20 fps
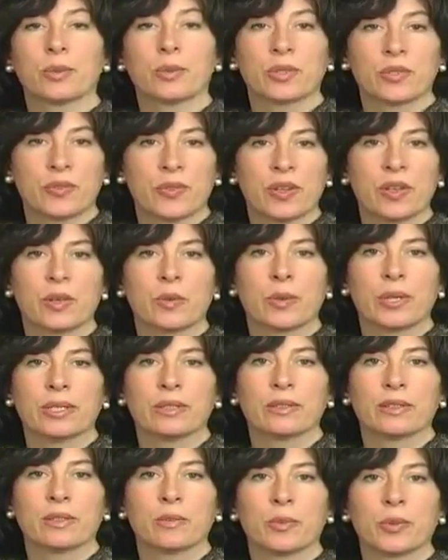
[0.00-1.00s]
He was a very
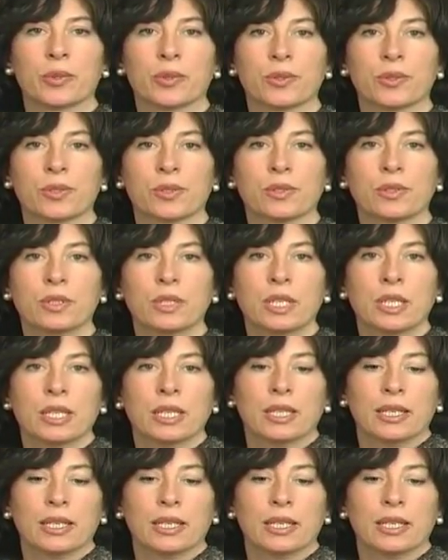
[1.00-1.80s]
wealthy person,